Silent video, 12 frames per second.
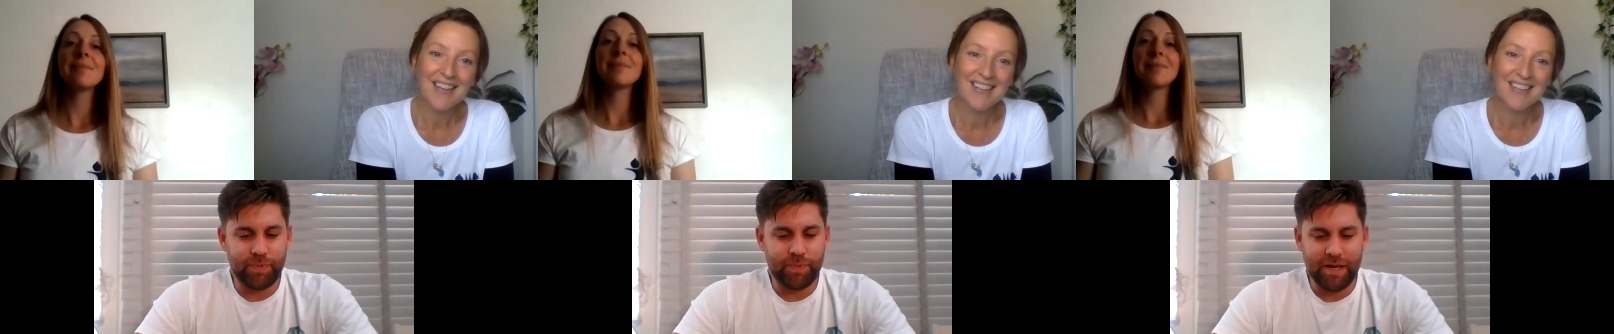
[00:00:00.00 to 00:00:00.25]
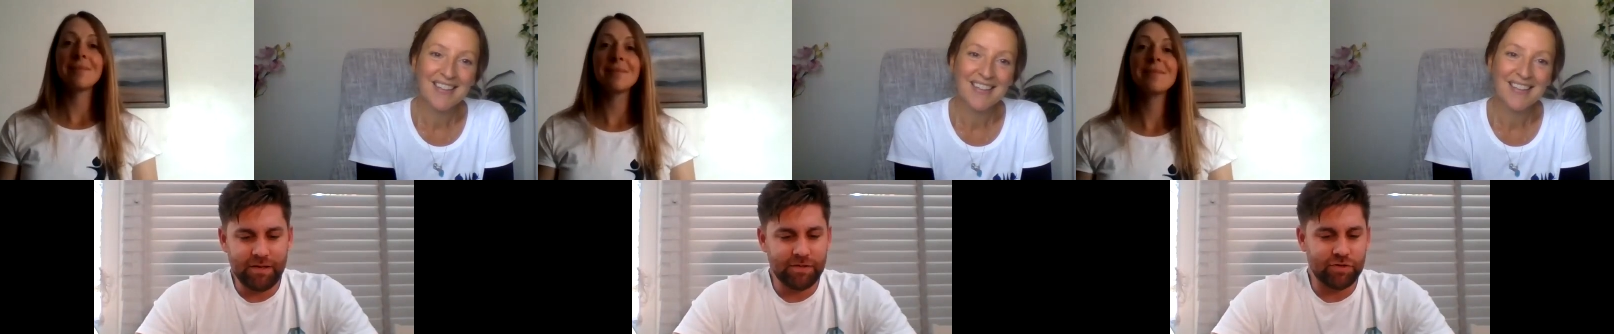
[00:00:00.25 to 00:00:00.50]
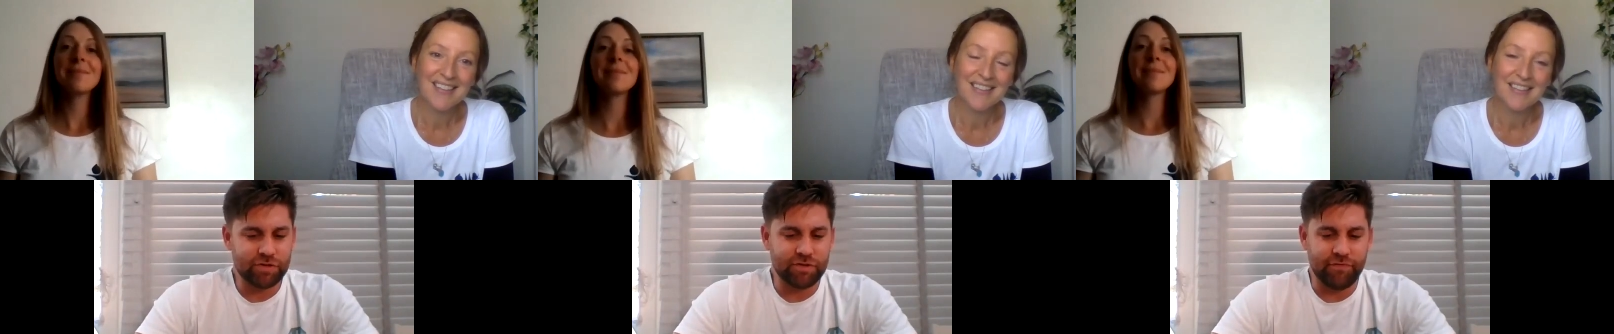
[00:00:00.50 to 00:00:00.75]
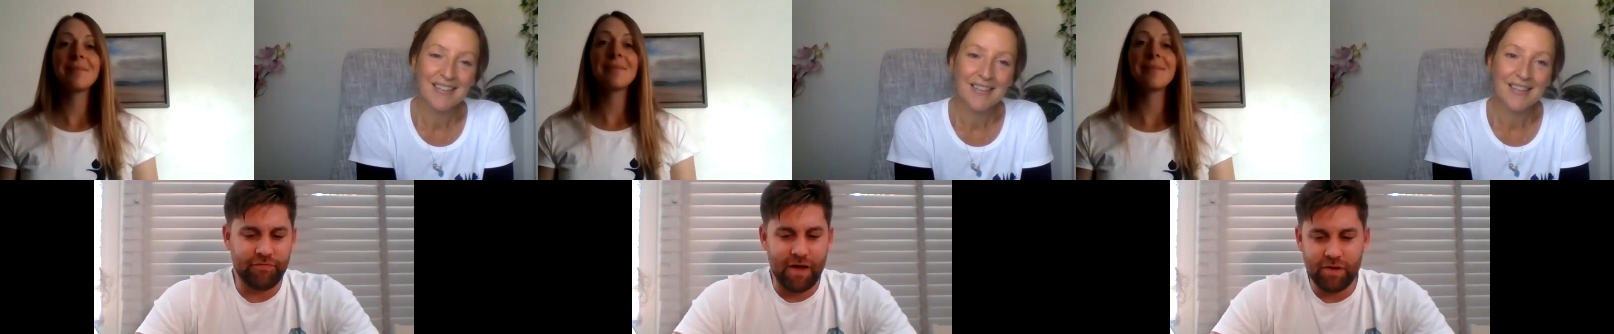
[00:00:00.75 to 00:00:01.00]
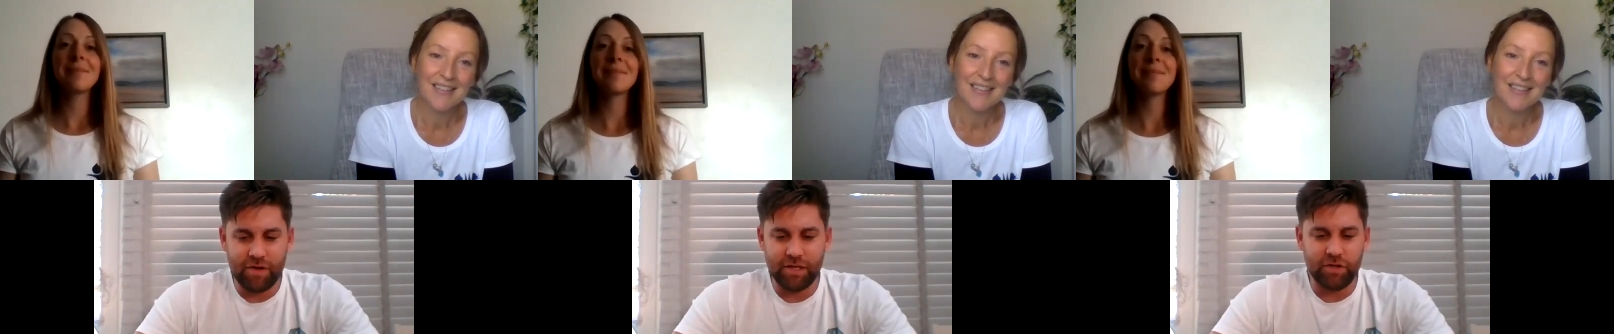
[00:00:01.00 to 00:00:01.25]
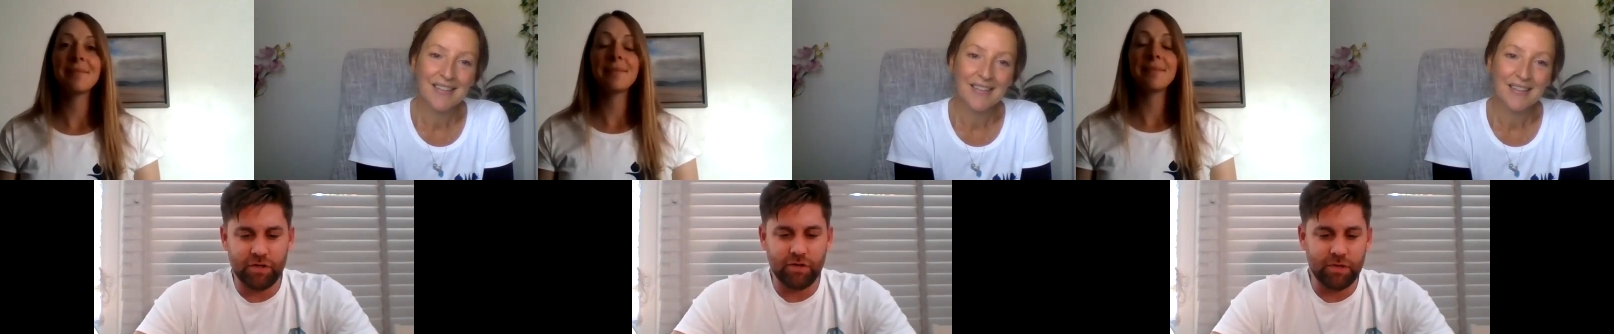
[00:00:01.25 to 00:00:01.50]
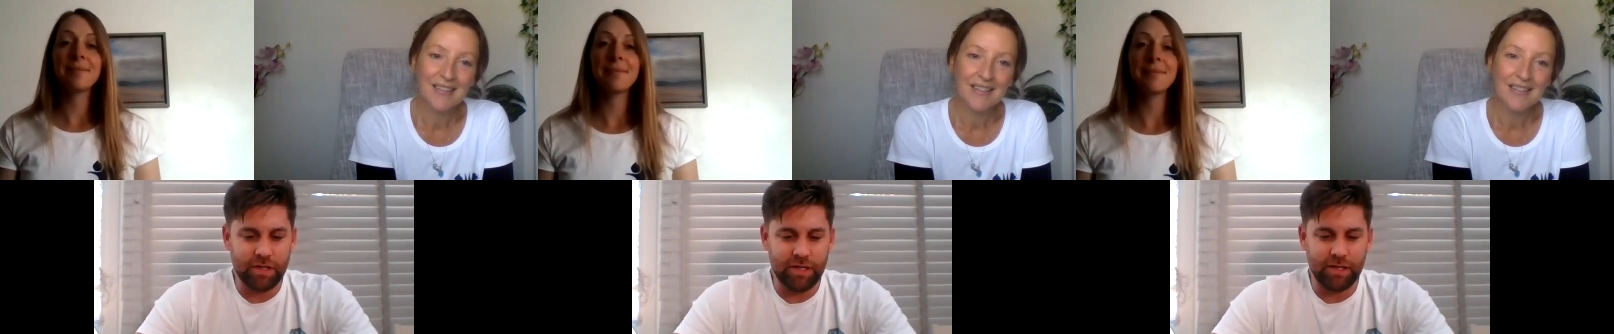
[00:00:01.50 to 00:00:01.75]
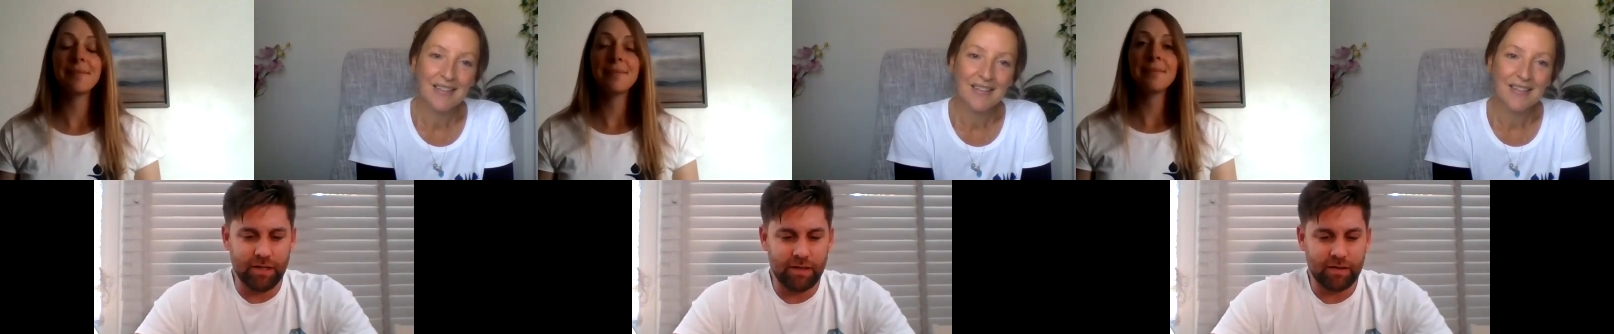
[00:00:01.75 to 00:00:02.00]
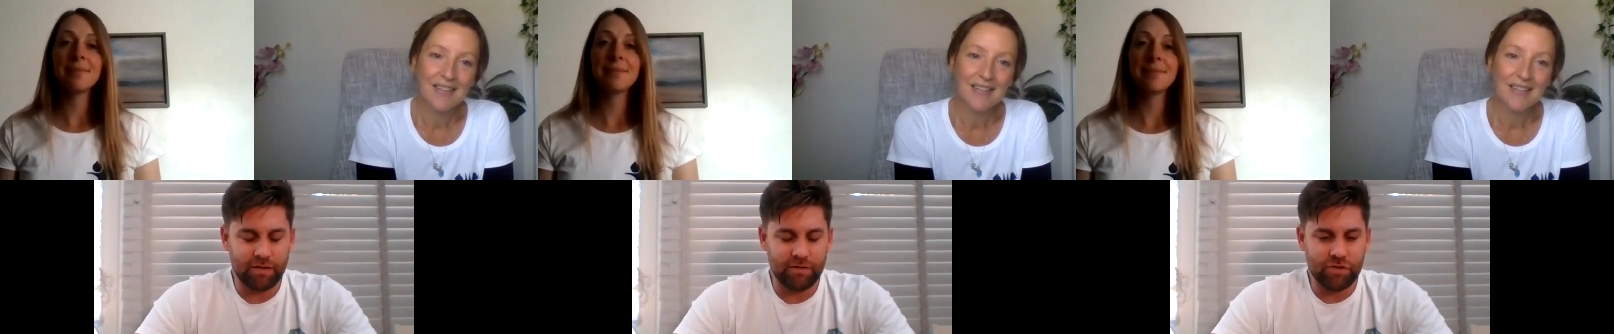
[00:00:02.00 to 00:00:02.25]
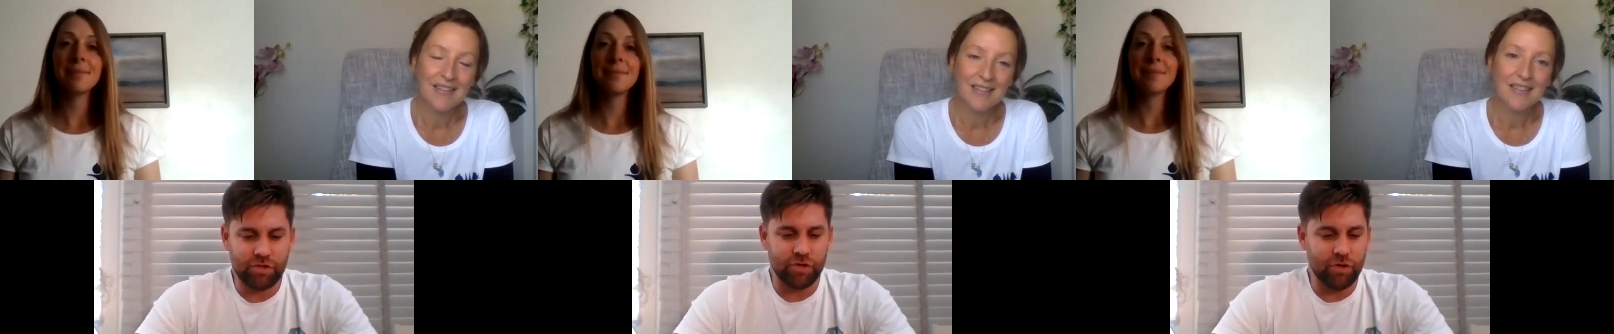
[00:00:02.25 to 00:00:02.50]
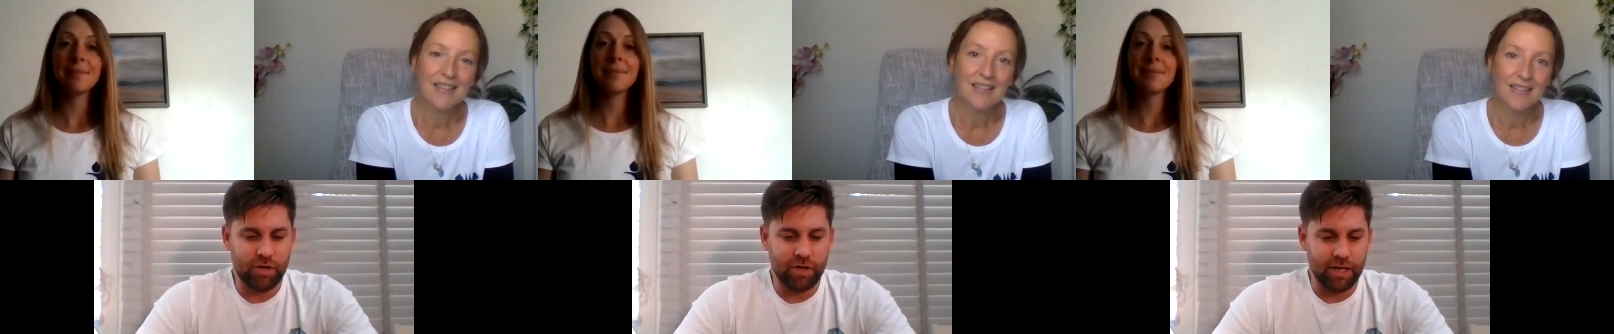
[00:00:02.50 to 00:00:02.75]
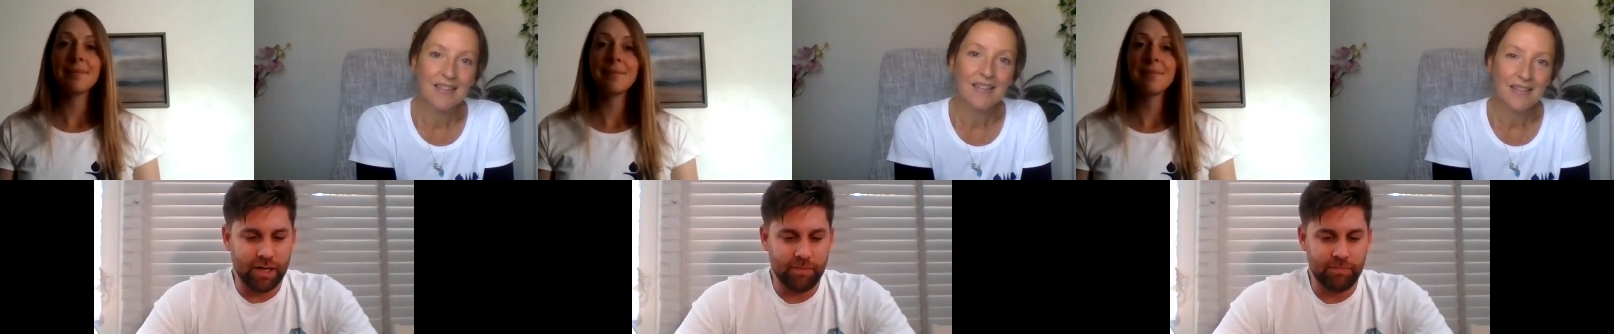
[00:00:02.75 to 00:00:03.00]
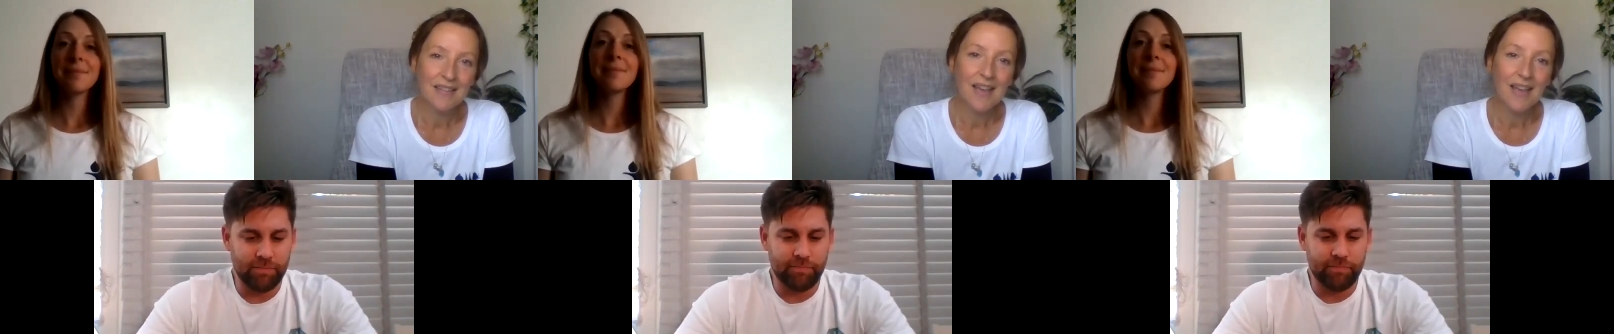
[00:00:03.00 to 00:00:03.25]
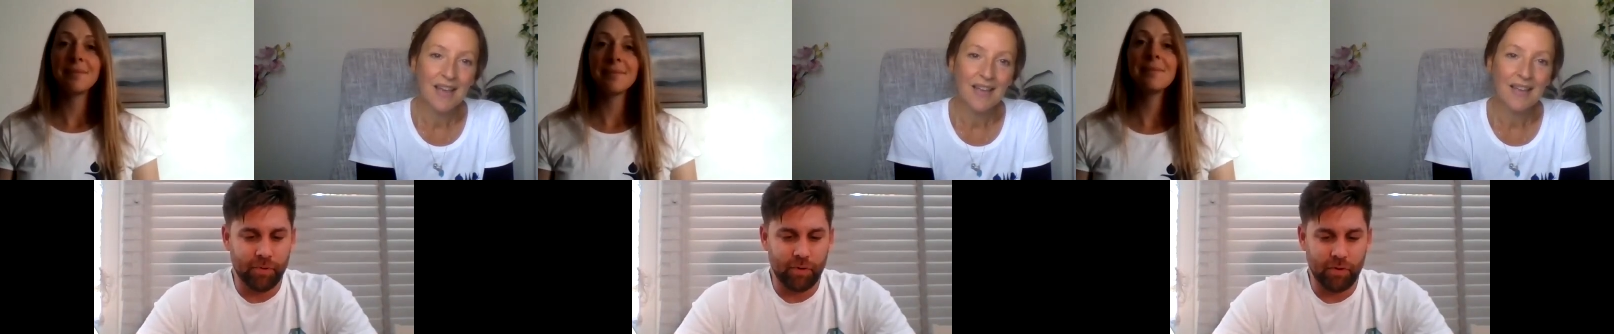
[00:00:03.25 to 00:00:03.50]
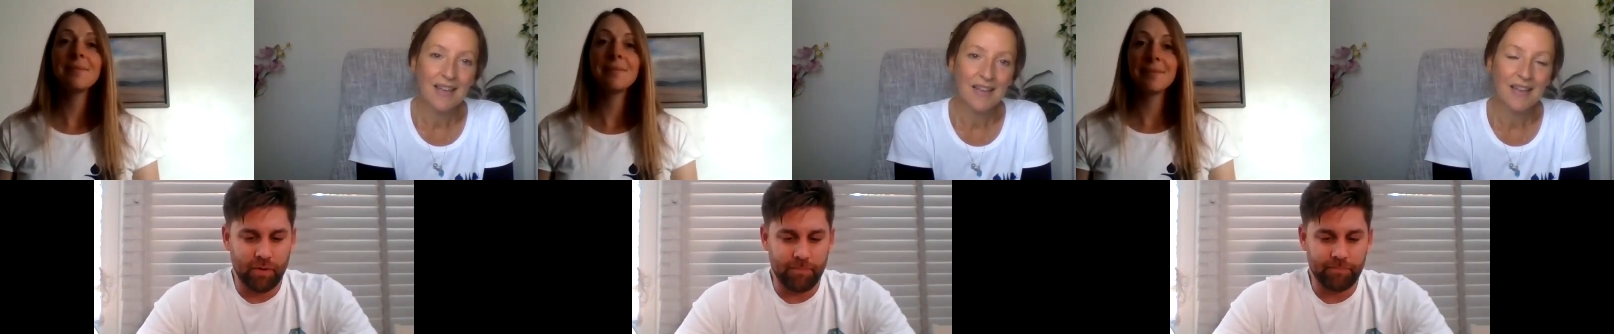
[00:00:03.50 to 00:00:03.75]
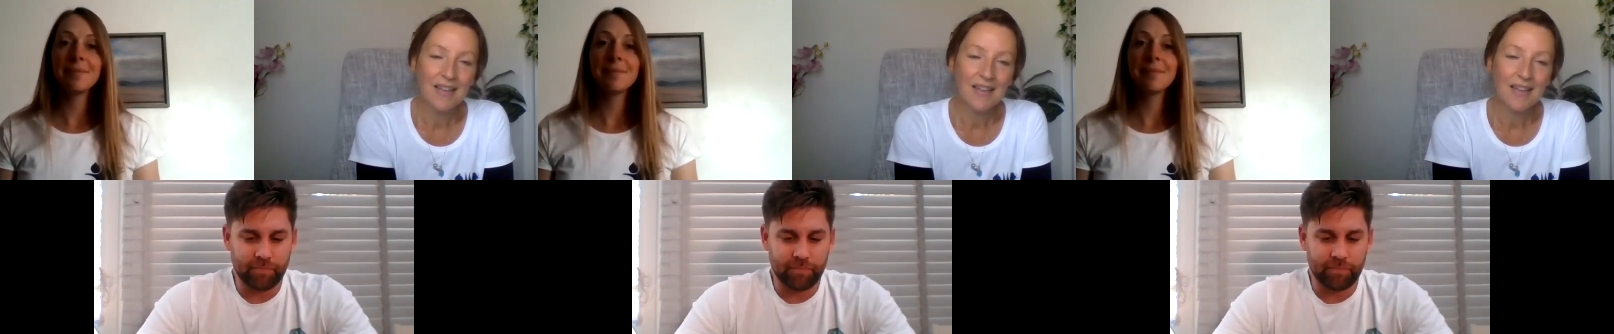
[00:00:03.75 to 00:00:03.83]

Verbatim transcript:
Speaker 1: been just a very unique journey, but